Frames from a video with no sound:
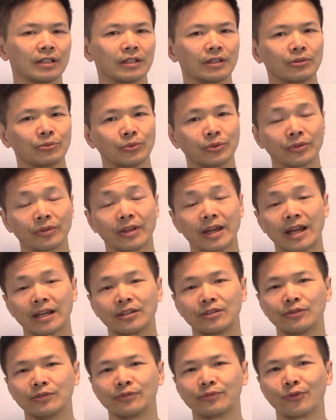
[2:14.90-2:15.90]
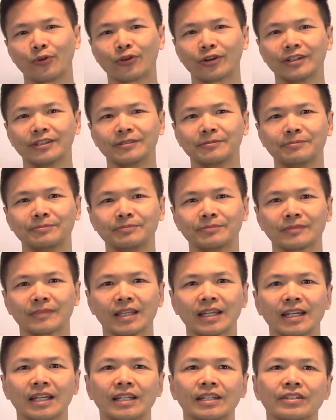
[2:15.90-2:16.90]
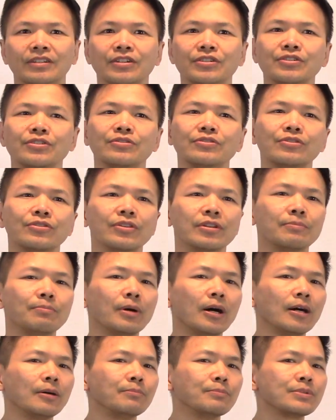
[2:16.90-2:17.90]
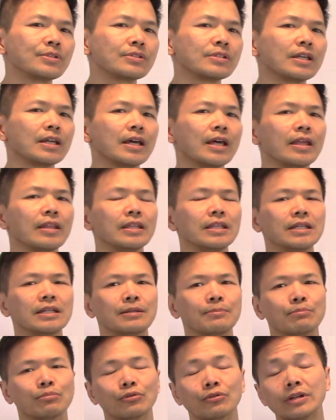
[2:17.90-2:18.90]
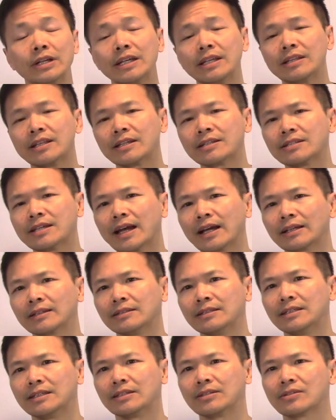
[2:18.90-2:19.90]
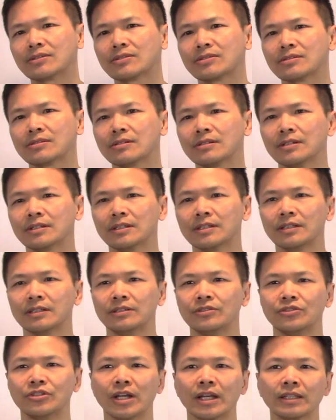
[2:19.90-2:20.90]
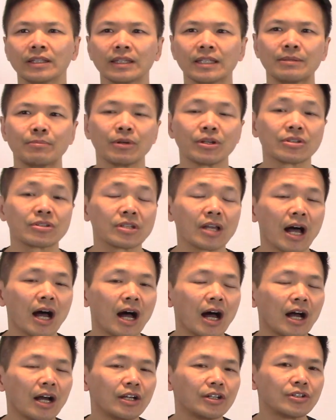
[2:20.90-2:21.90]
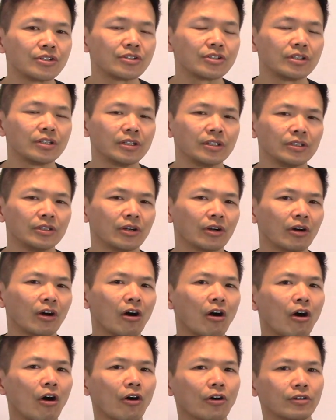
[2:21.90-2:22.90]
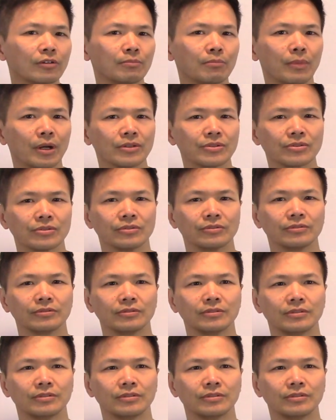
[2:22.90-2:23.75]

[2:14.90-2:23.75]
will thank you for it. In addition to the pumps, the breathing techniques gently massage your heart muscle.